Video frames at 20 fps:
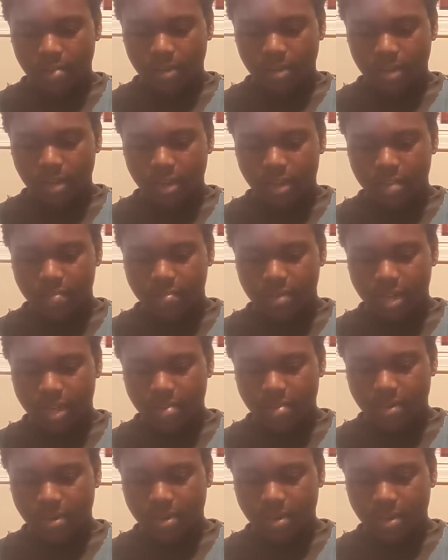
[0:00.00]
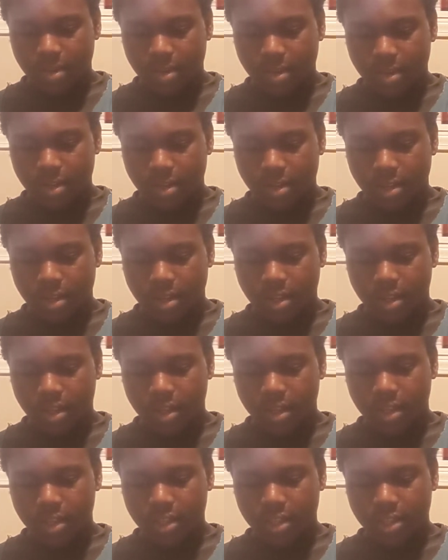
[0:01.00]
up against Babylon and
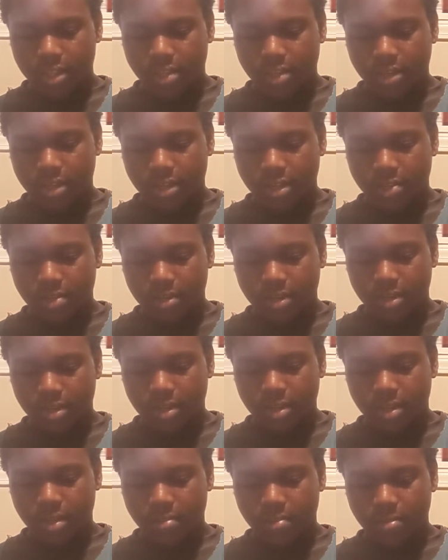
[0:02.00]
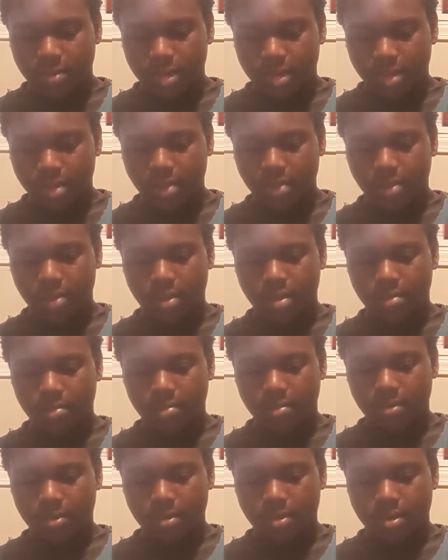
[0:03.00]
against them that dwell in the midst of them,